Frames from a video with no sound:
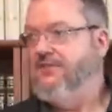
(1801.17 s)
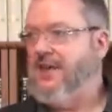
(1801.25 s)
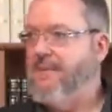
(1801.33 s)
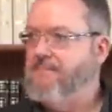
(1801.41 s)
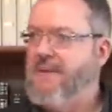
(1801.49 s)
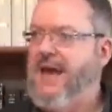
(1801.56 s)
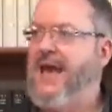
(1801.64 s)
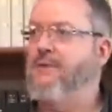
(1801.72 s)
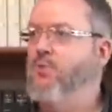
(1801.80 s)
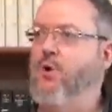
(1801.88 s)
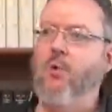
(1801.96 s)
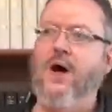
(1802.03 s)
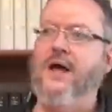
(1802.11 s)
that man
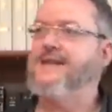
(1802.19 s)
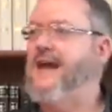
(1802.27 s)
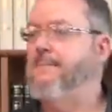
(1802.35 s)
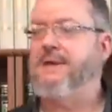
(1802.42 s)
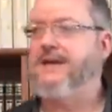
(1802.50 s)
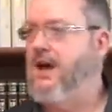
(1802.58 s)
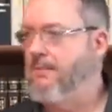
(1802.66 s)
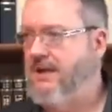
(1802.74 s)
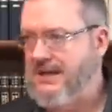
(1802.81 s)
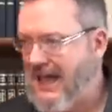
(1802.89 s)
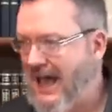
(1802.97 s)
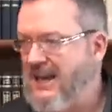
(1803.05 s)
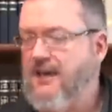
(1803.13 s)
will one day become a
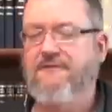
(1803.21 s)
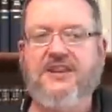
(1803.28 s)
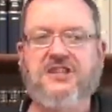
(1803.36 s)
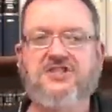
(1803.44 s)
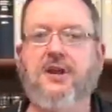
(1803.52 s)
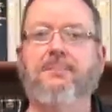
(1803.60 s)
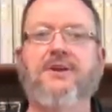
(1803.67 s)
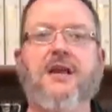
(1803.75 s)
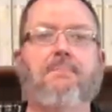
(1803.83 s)
God if he simply